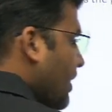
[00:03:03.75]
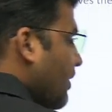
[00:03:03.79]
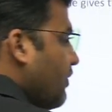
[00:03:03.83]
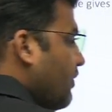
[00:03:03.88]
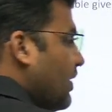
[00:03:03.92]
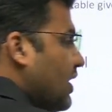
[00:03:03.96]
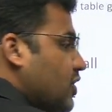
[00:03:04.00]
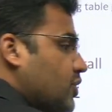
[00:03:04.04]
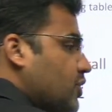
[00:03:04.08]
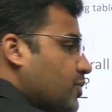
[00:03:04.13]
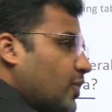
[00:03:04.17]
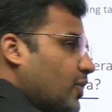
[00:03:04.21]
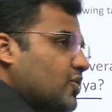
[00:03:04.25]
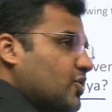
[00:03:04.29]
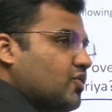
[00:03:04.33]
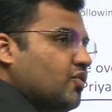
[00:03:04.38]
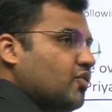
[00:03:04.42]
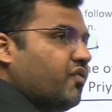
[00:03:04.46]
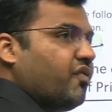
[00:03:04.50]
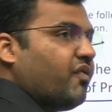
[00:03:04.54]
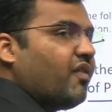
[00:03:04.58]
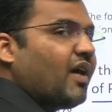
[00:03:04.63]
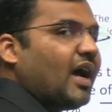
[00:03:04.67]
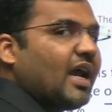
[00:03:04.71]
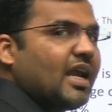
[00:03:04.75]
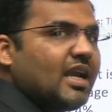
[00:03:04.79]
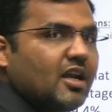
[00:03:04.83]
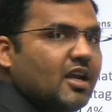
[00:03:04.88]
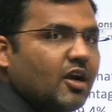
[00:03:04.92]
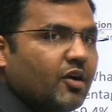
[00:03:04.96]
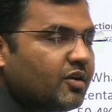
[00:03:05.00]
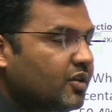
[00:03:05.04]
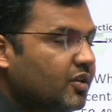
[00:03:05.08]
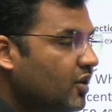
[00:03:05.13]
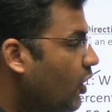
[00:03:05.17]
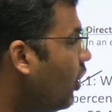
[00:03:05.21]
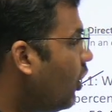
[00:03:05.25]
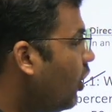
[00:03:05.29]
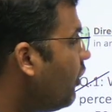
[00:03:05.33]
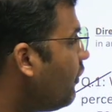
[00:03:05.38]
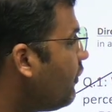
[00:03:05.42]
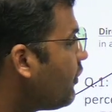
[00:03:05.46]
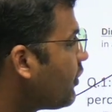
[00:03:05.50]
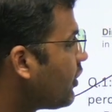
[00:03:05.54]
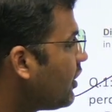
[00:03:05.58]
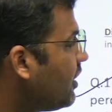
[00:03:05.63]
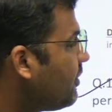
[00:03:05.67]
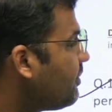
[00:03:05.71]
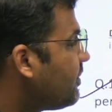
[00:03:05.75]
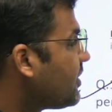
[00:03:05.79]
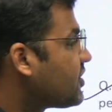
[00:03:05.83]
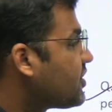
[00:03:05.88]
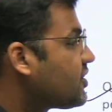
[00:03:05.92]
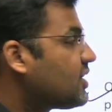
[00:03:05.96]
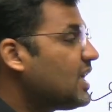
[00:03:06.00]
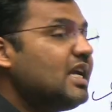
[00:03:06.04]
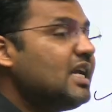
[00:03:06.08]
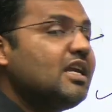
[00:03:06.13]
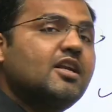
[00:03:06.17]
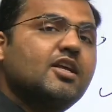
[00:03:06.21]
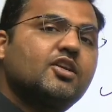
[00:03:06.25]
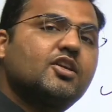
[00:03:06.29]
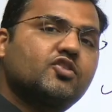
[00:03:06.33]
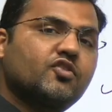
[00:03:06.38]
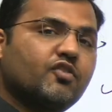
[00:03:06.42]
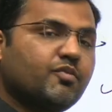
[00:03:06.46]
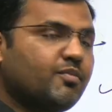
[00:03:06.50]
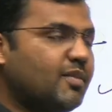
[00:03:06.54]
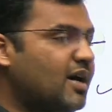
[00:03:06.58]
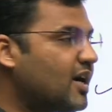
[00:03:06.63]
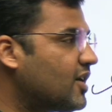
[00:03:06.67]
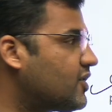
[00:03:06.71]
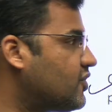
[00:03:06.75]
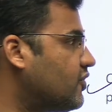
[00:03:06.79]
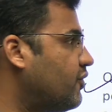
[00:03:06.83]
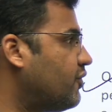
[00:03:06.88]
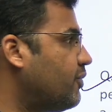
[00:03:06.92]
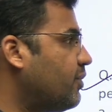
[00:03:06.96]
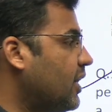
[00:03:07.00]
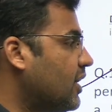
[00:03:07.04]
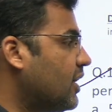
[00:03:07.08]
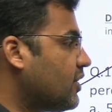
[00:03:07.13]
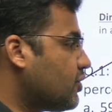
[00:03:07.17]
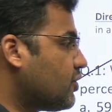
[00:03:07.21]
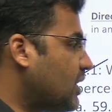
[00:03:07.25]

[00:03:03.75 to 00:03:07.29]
We are supposed to find out the overall percentage of marks of Priya.